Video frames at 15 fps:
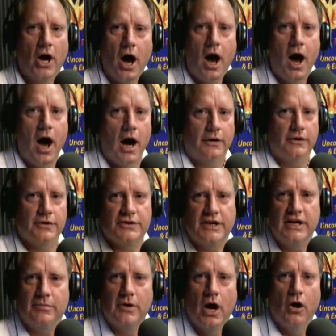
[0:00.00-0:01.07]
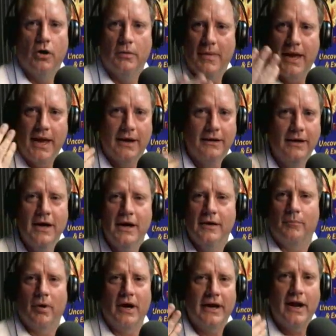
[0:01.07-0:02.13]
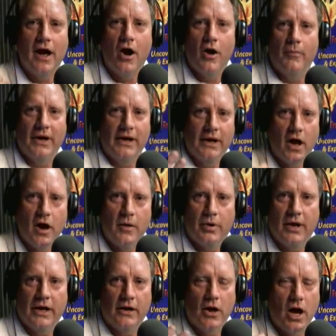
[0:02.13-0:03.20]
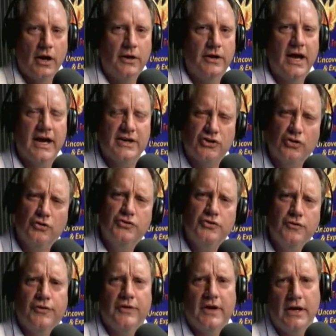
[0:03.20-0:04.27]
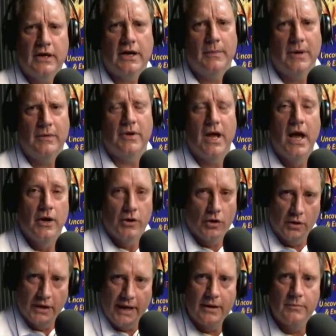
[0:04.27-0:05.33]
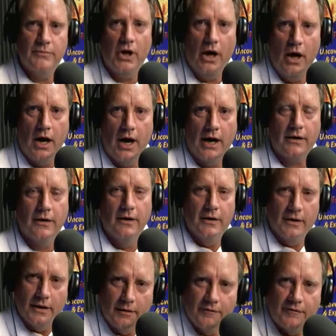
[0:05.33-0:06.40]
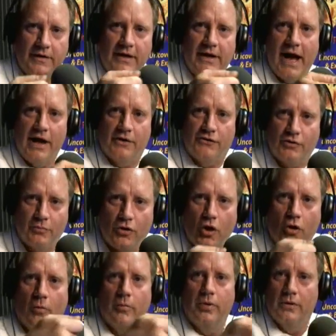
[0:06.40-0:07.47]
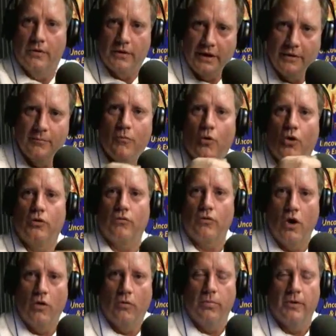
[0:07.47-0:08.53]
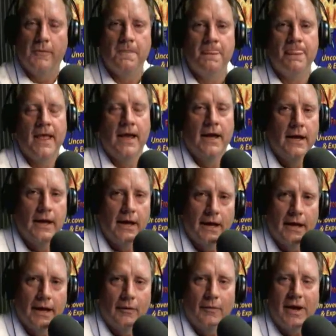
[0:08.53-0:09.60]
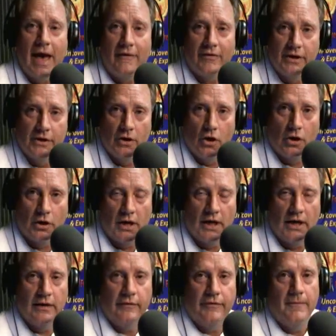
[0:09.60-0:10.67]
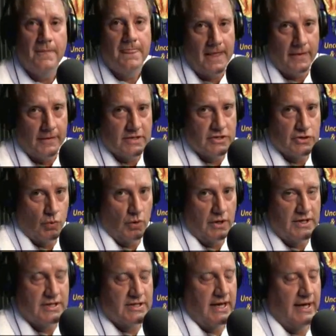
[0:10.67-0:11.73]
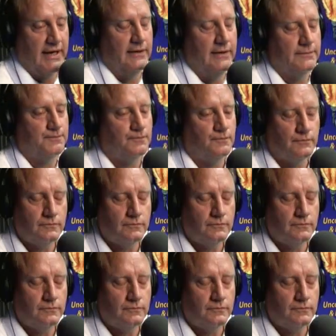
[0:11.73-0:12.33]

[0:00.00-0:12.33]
him talk. Just keep going, man. Bring it on, bring it on, bring it on. Yes, don't you think? I mean, let him talk. Feed out some rope. Give him more rope. And we have it in the archive. Now, this is what he said.